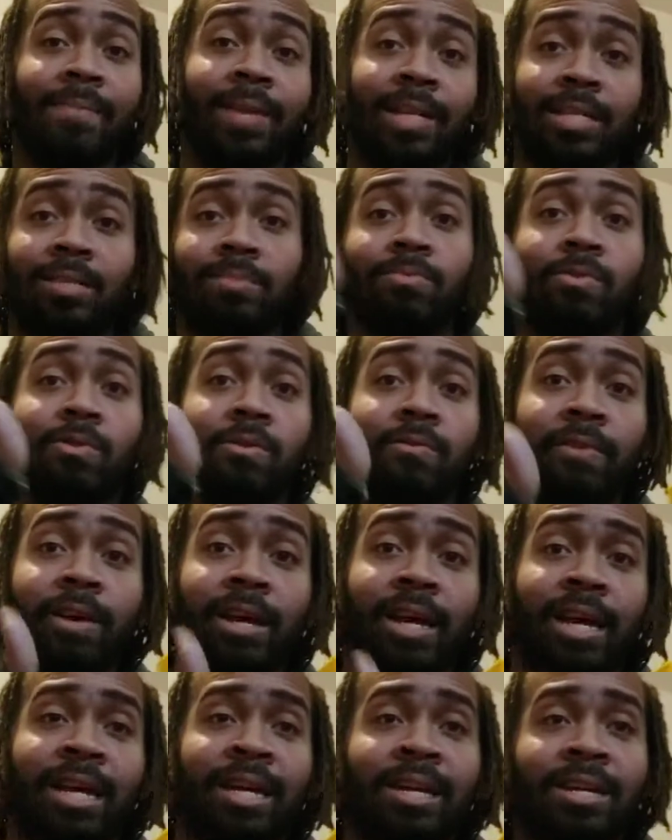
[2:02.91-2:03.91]
that's a
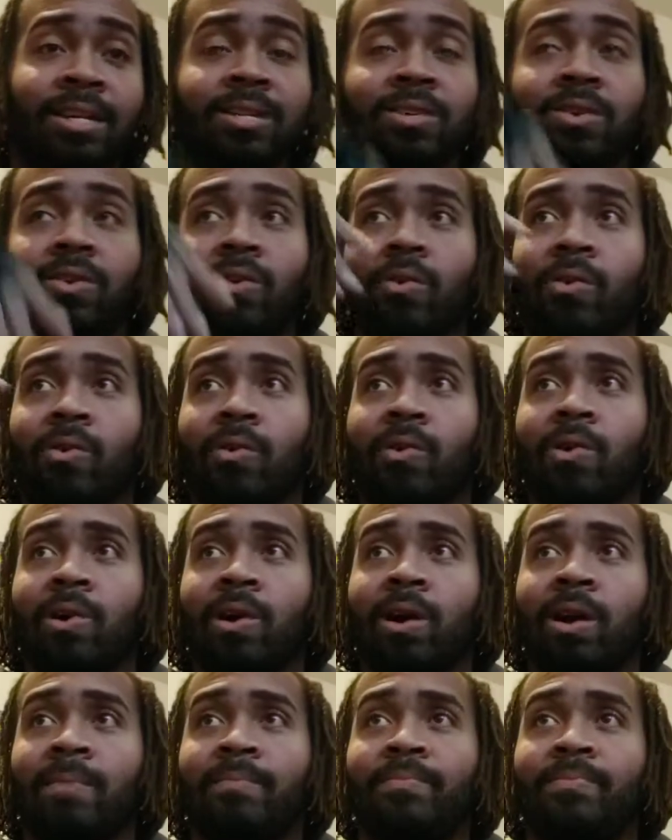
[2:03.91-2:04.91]
movie,
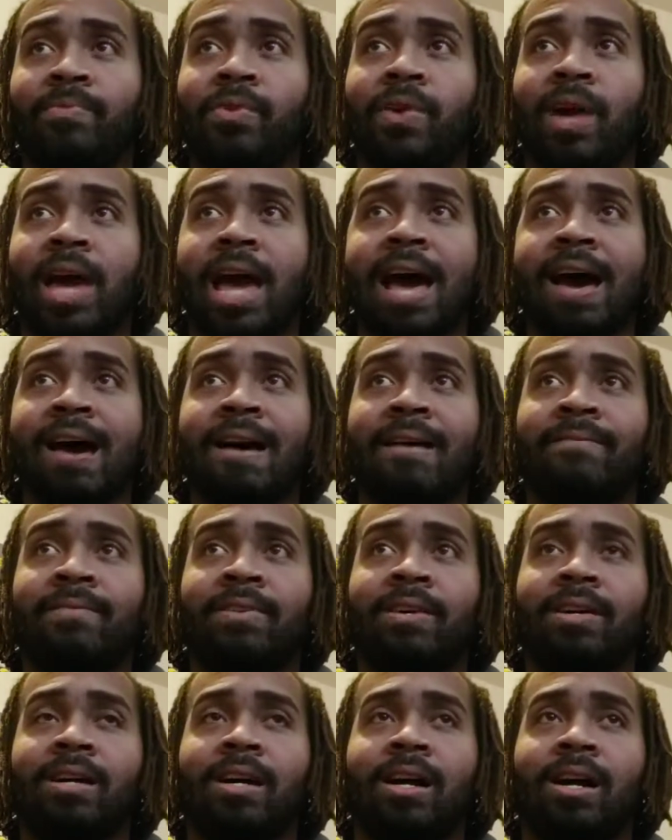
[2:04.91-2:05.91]
or you have,
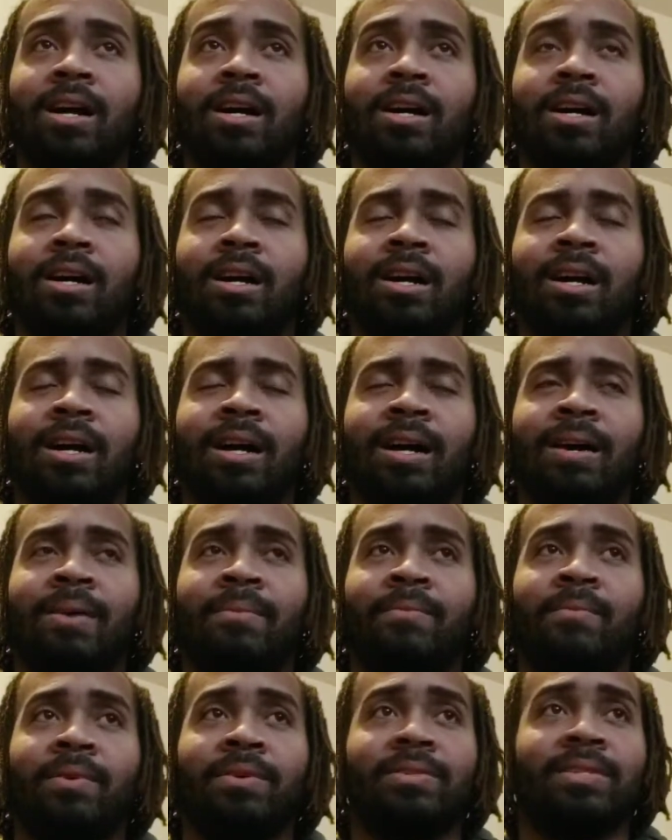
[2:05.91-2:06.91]
what
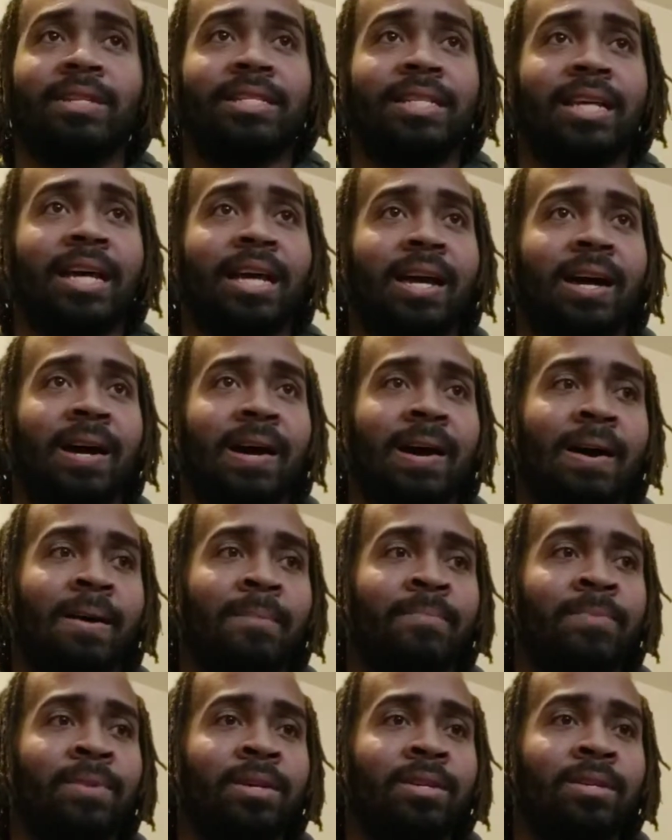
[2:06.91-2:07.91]
am I trying to say,
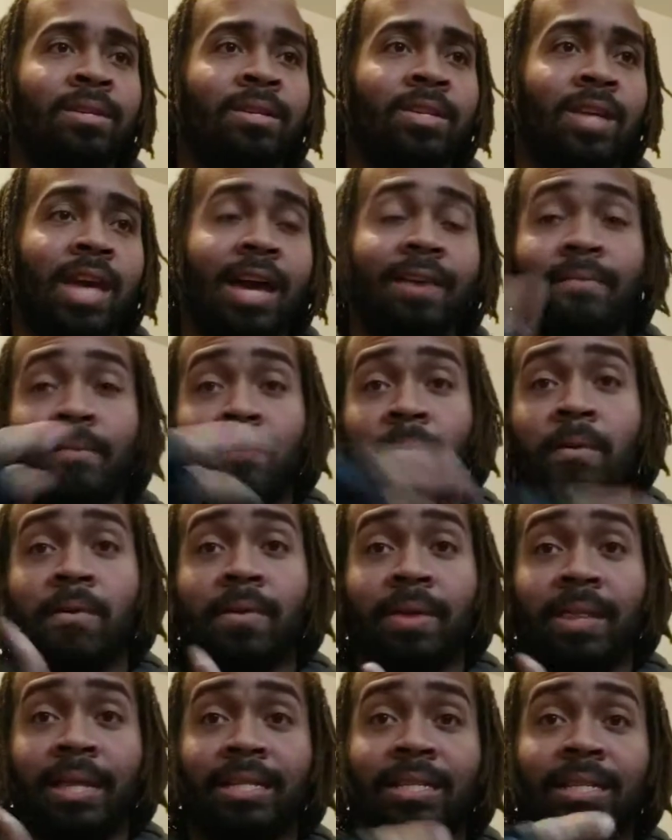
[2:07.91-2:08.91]
you have a
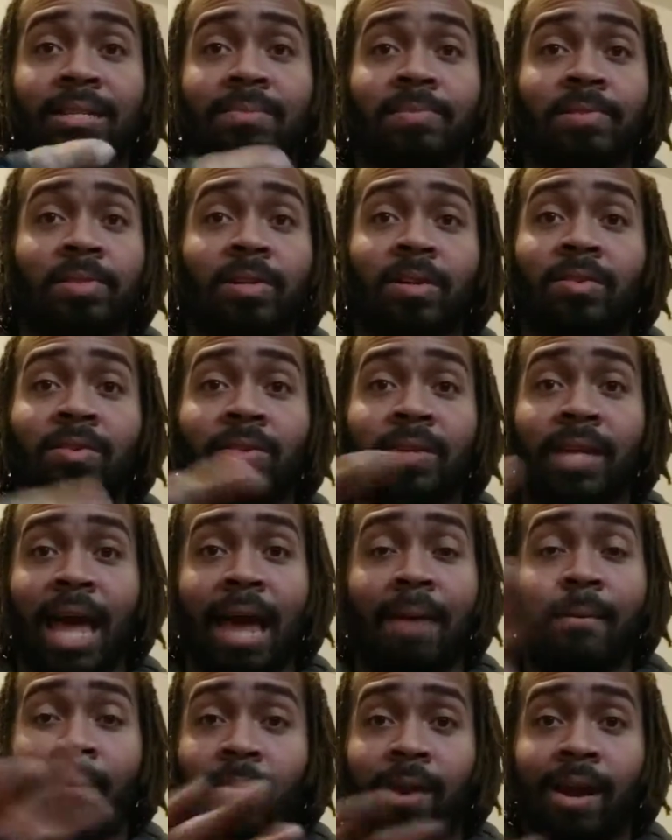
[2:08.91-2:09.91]
movie and then it's going to be turned to a
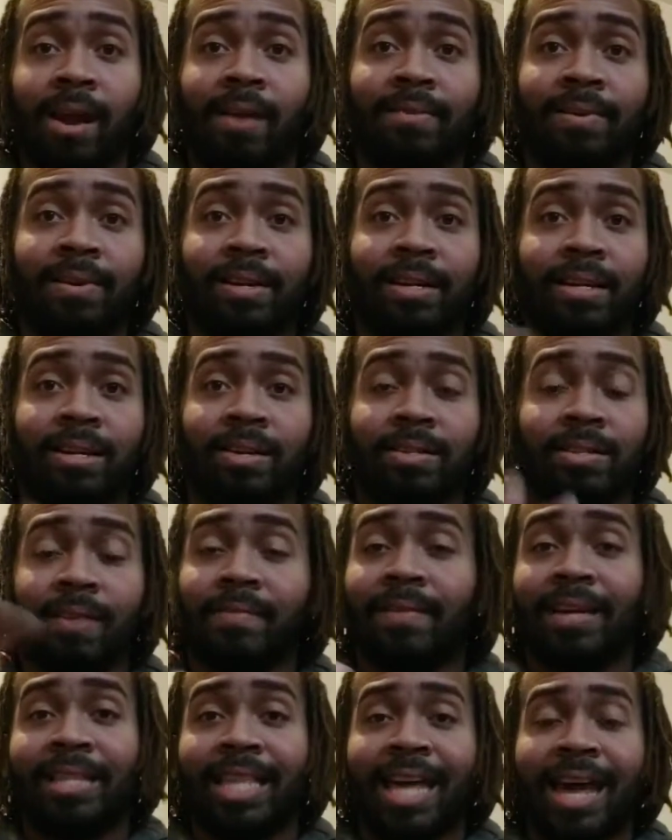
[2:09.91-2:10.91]
game or whatever, you know,
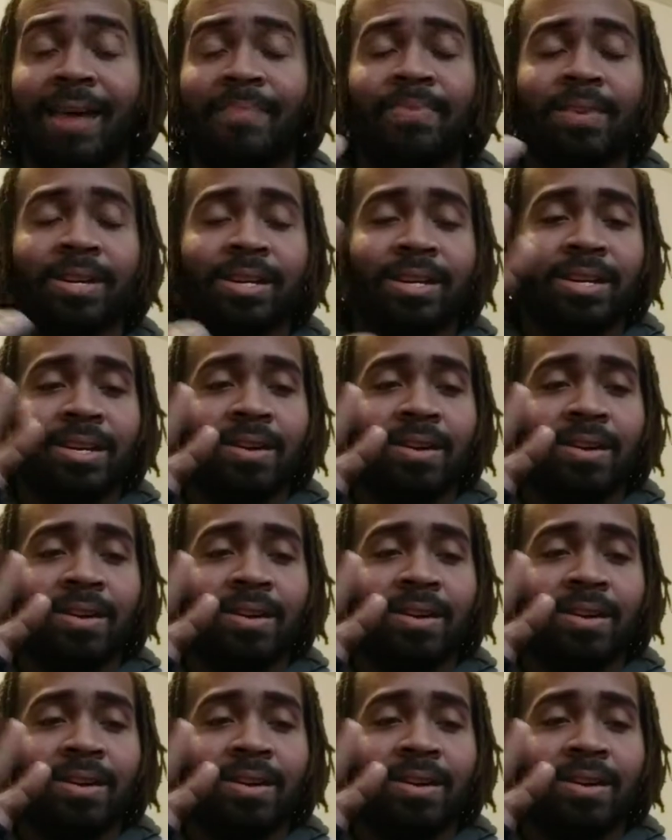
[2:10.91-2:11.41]
stuff like that.